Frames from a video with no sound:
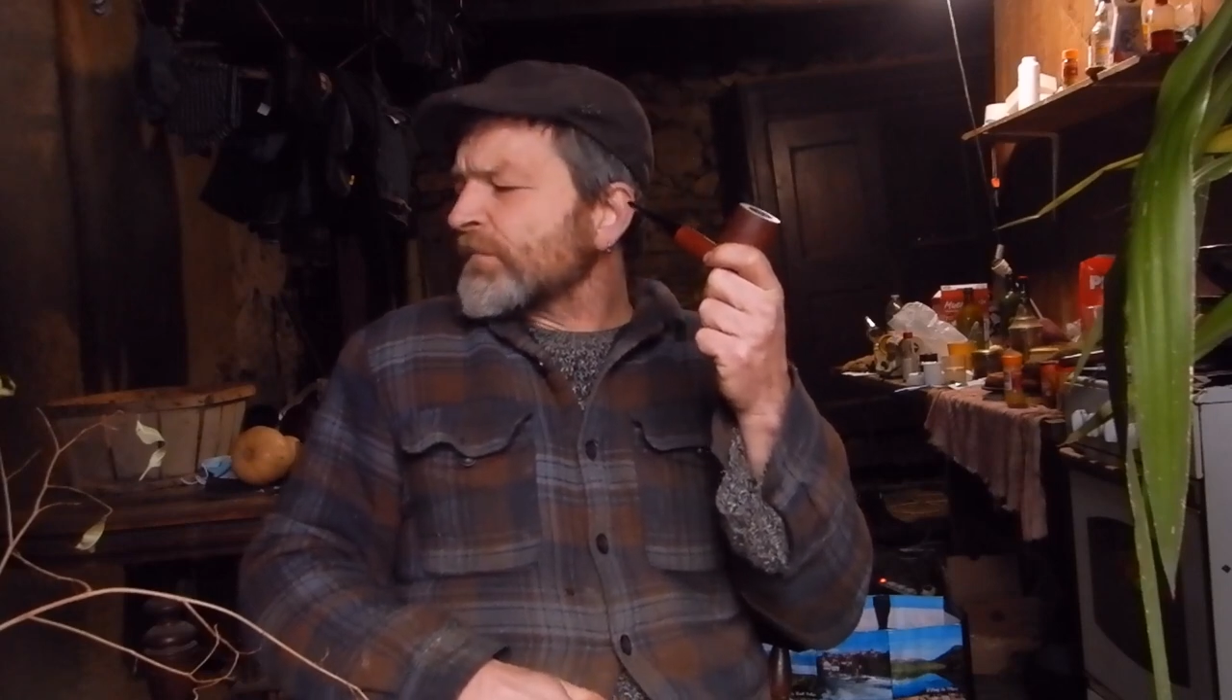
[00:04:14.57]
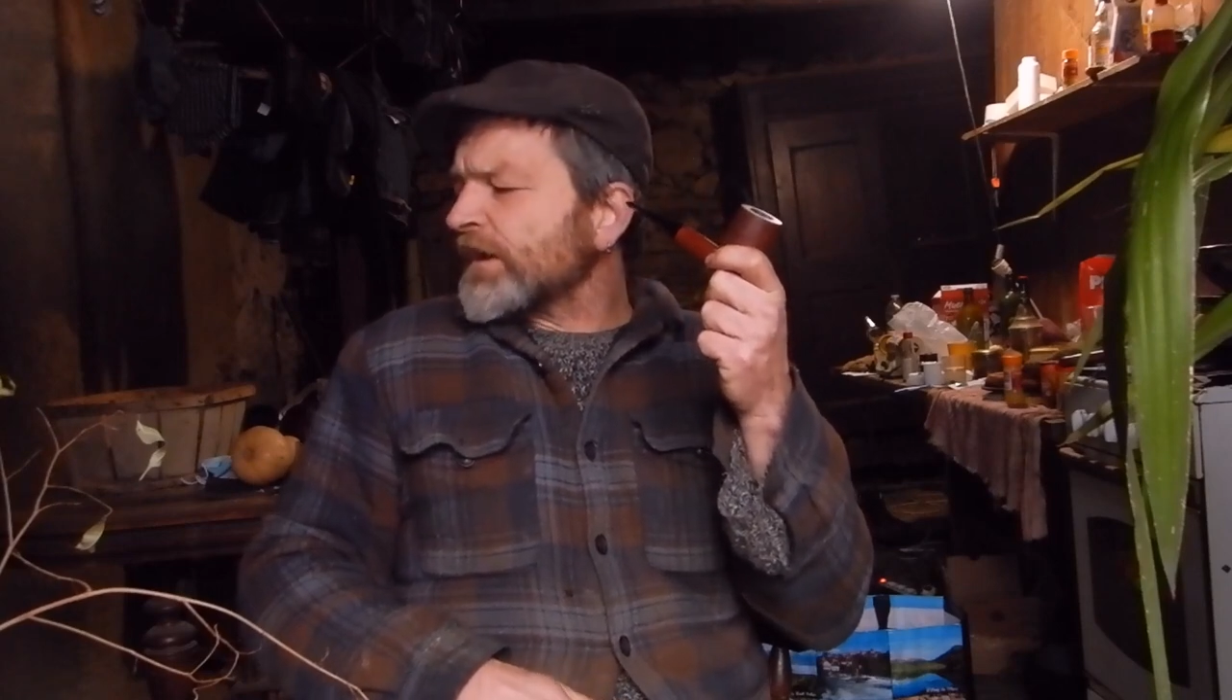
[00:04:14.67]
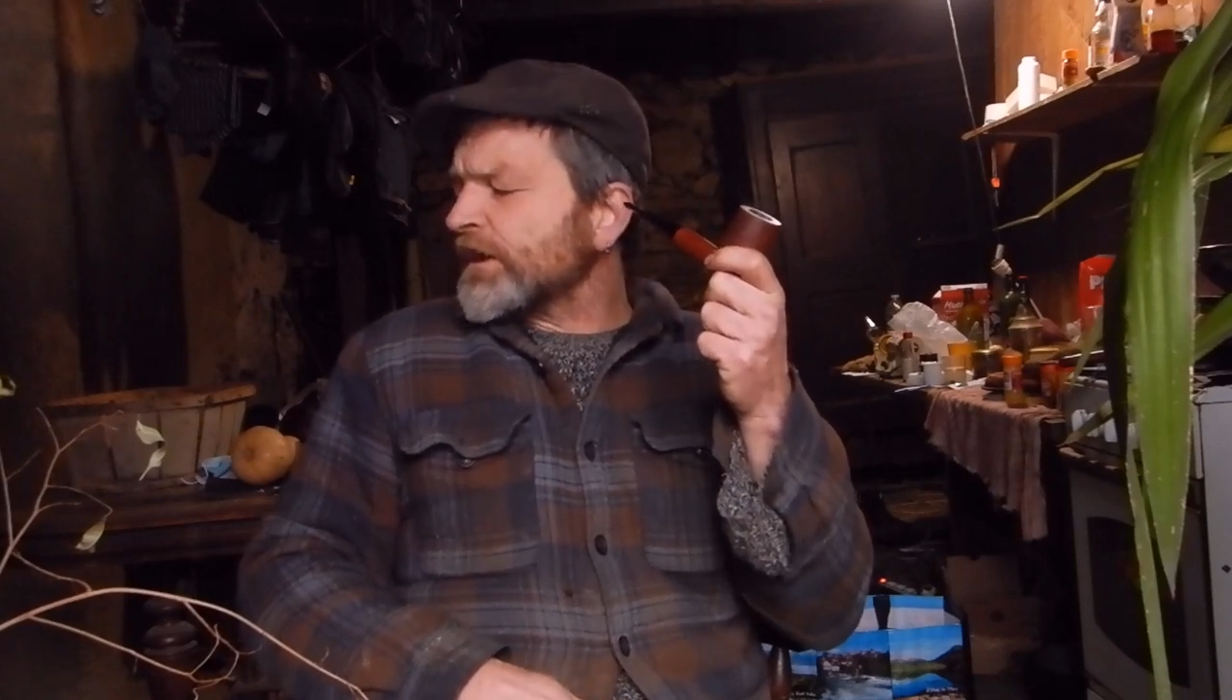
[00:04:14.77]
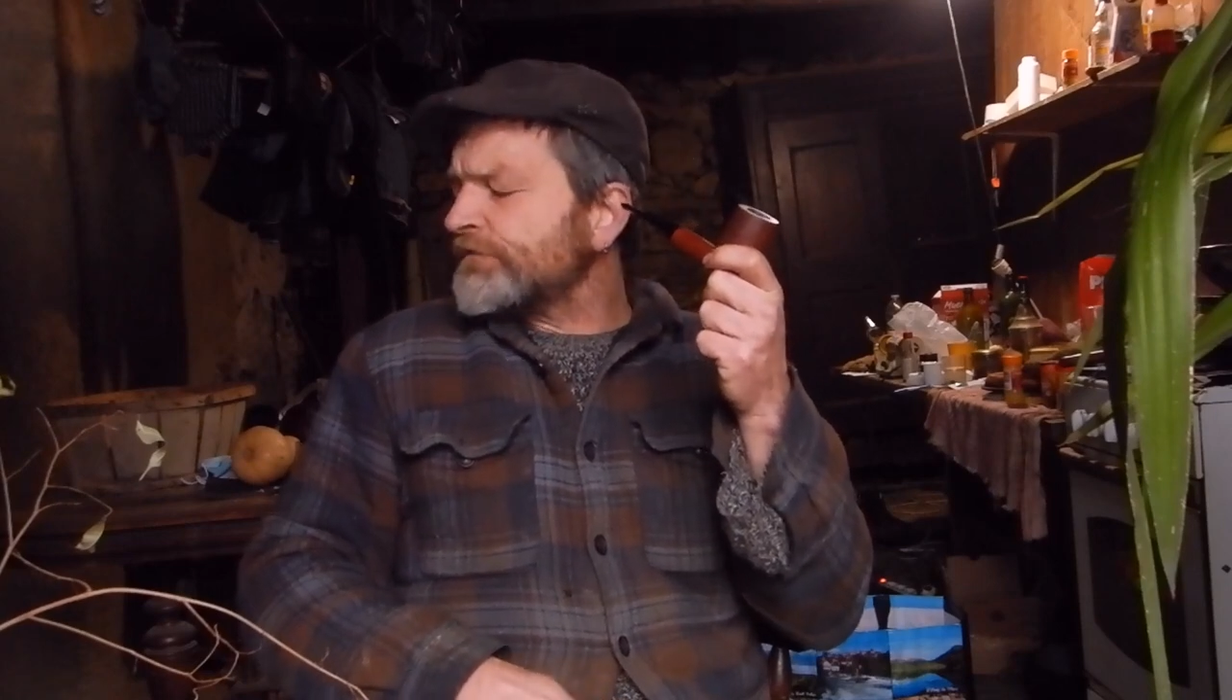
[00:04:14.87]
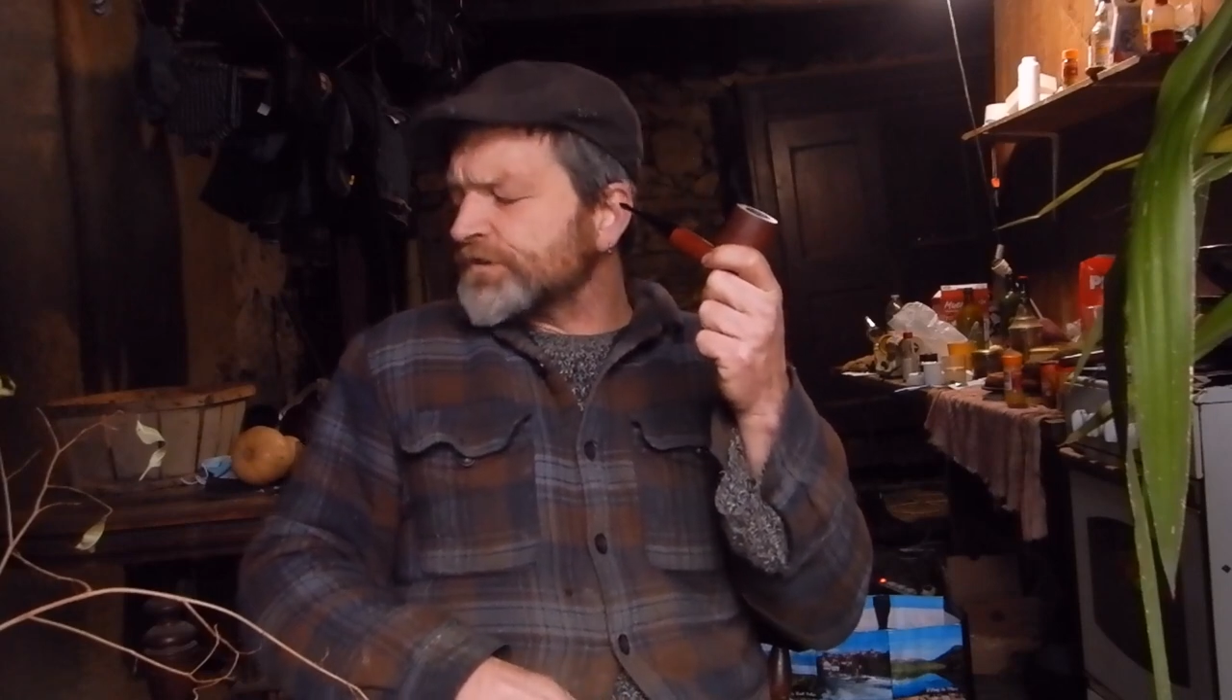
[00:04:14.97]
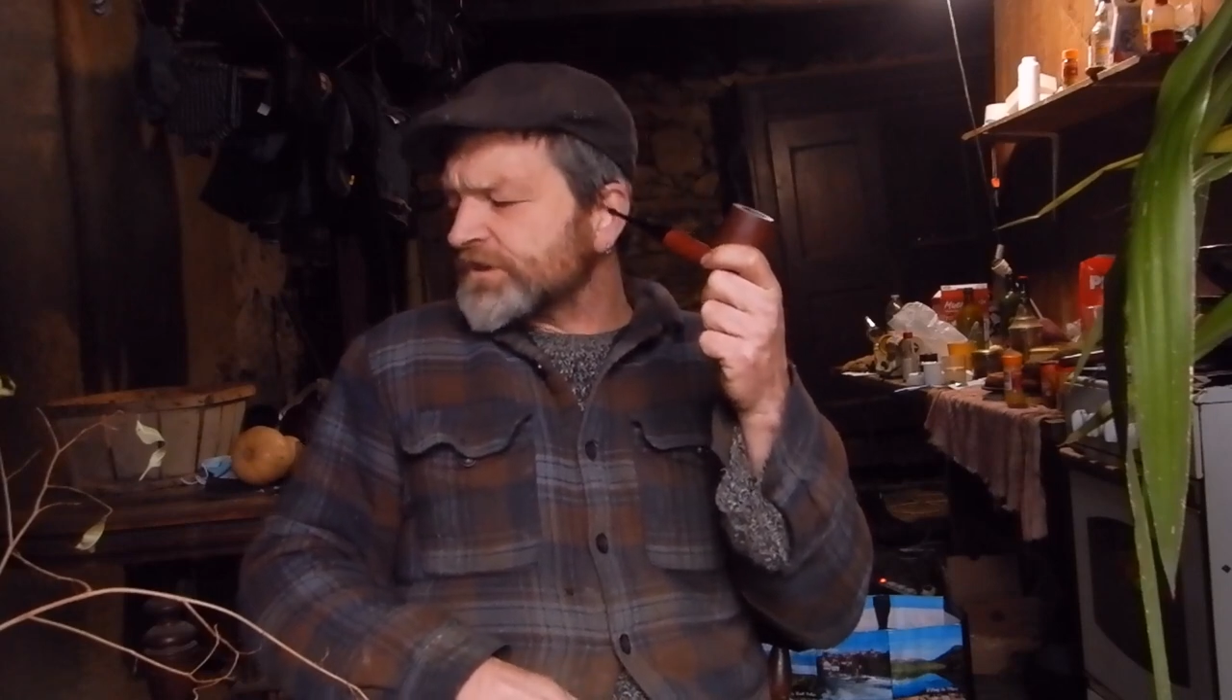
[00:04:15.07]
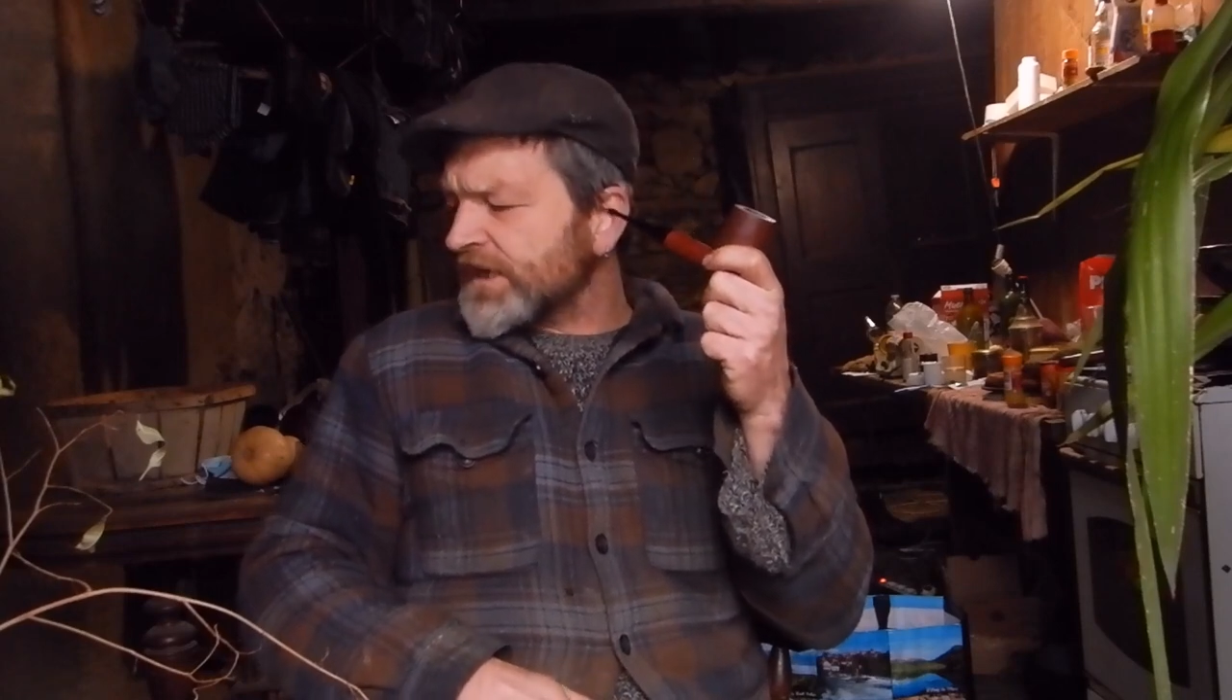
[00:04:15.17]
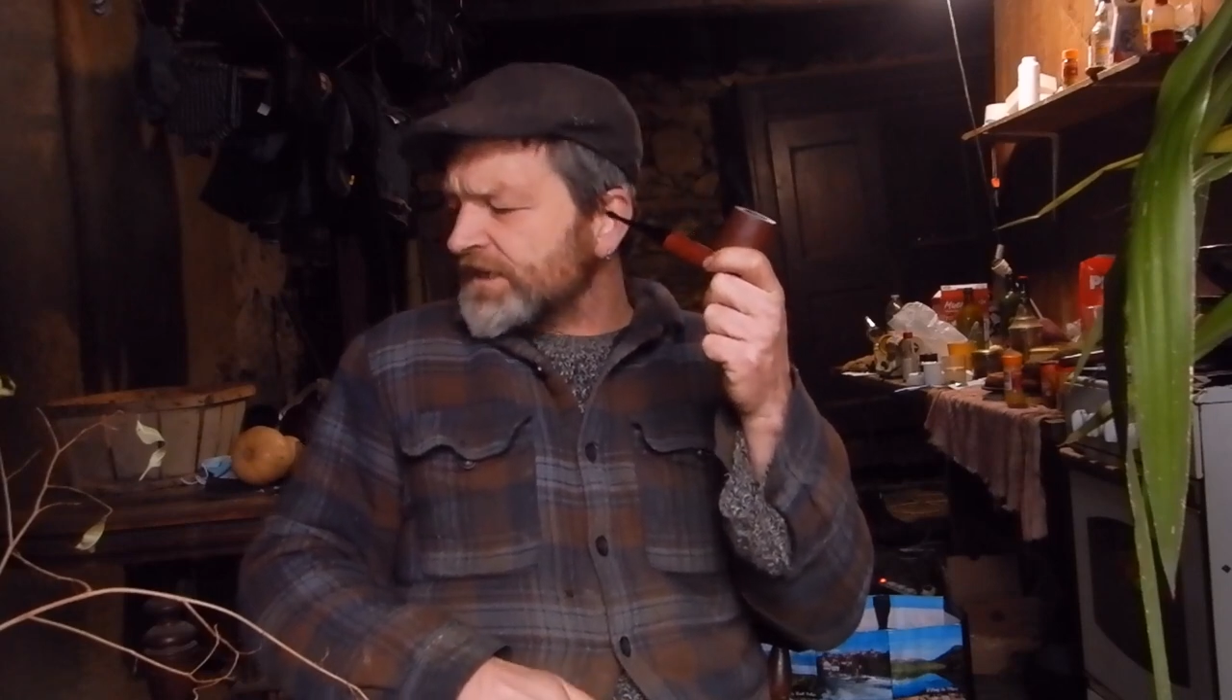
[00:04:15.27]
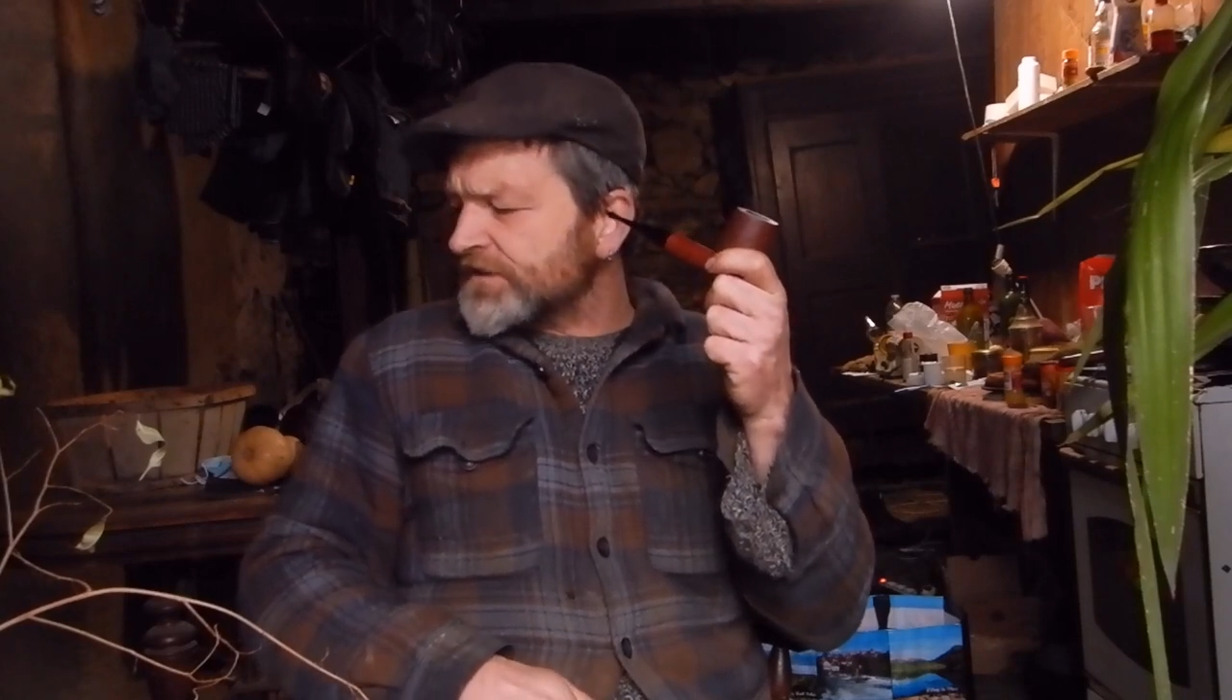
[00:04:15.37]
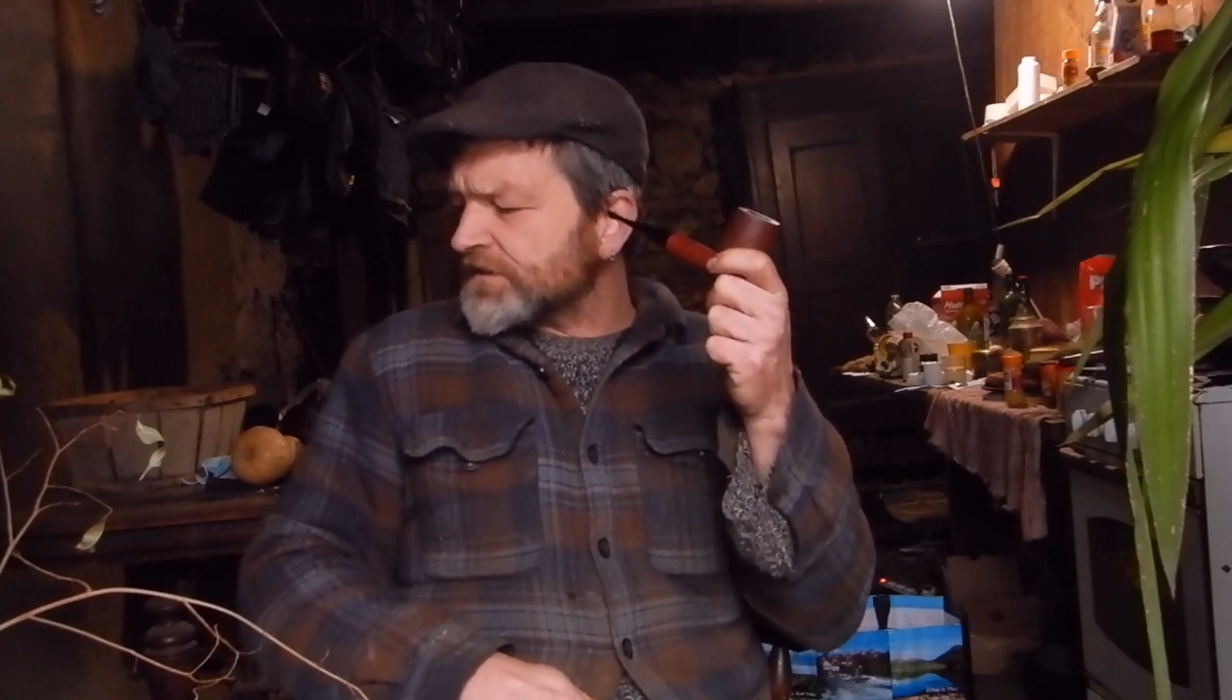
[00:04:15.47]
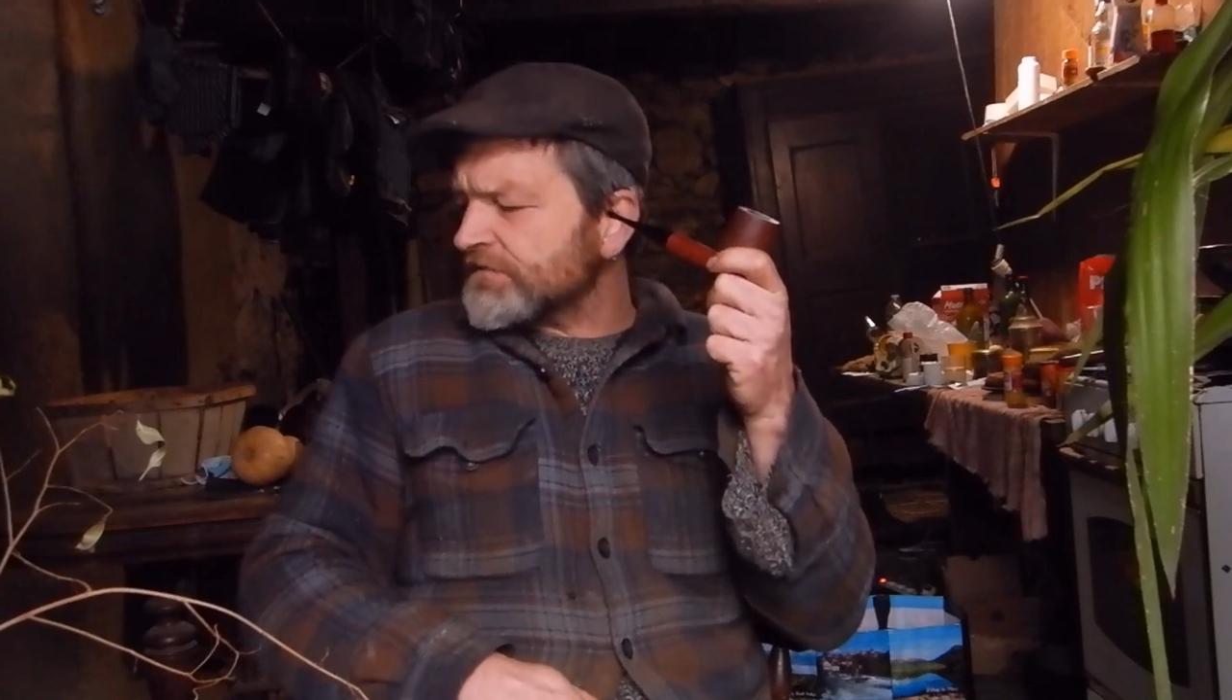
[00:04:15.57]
I go through stages